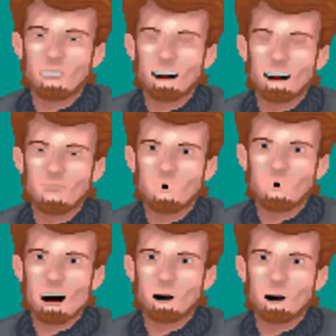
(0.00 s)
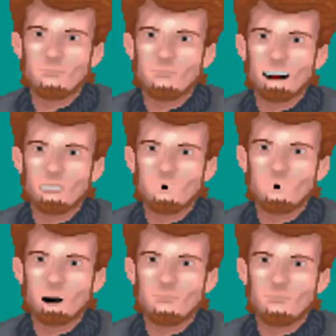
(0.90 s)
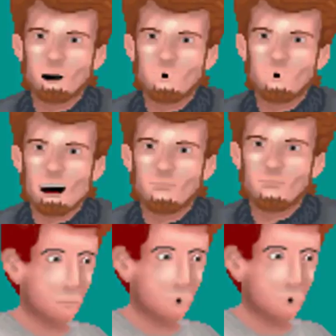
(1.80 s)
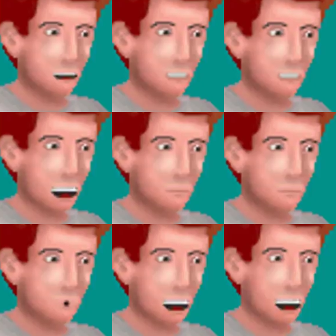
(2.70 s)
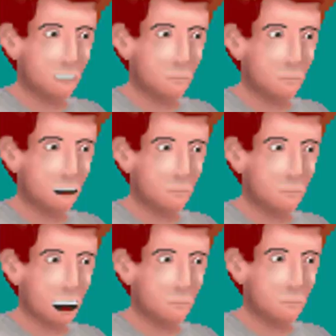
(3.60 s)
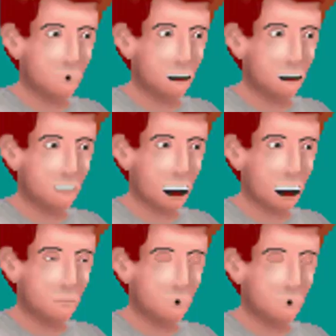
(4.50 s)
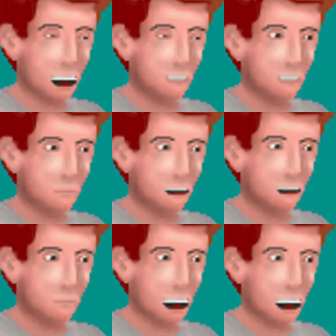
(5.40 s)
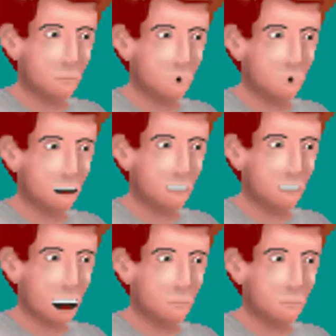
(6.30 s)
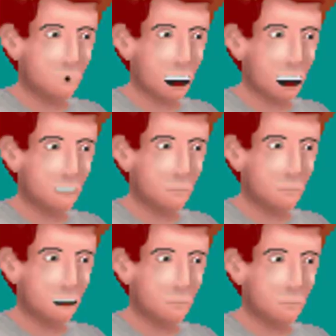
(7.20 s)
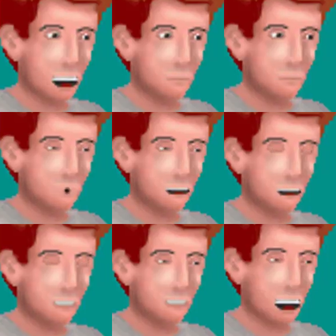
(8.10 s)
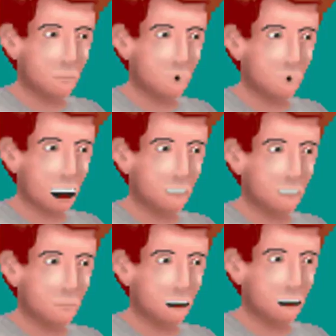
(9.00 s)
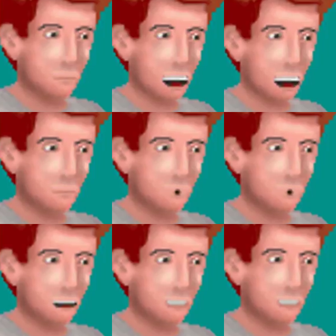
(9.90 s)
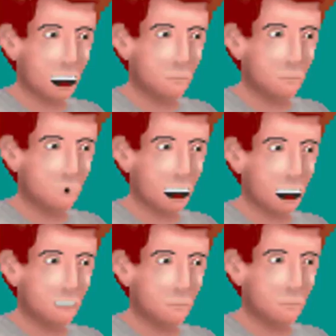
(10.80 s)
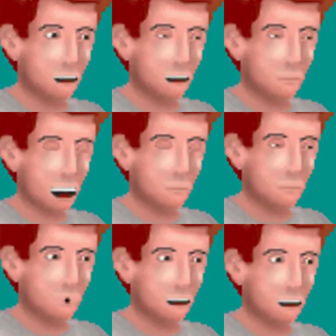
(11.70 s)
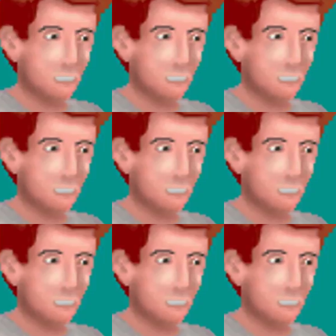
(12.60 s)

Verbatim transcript: No kidding. So then that means that unless someone killed the man in Osaka, took one of his swords and used it to murder Shinobi while wearing gloves, we've got a zombie on our hands.